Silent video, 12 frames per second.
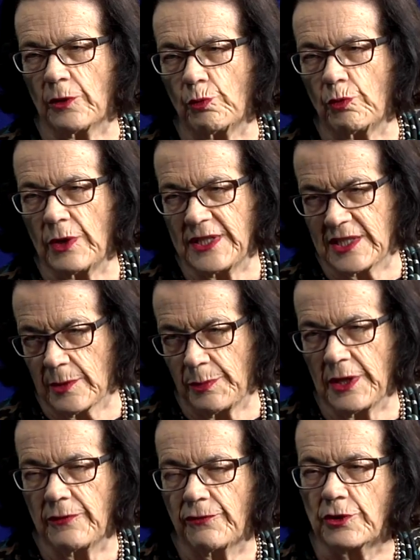a
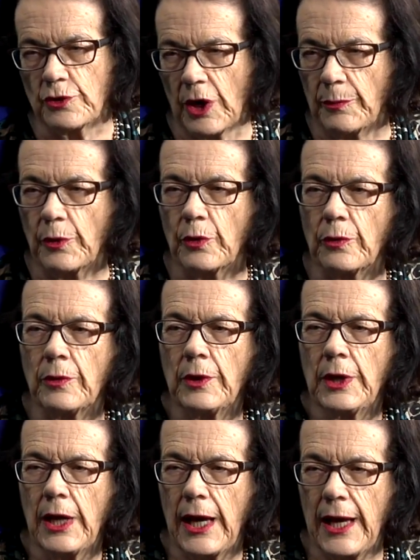recipe for trouble,
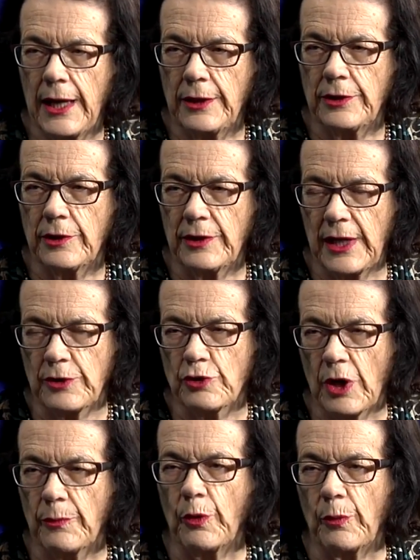and that
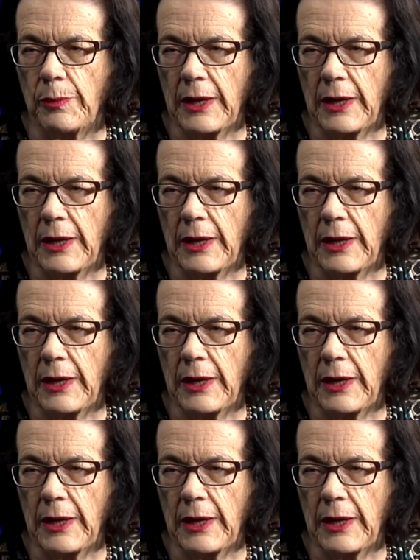trouble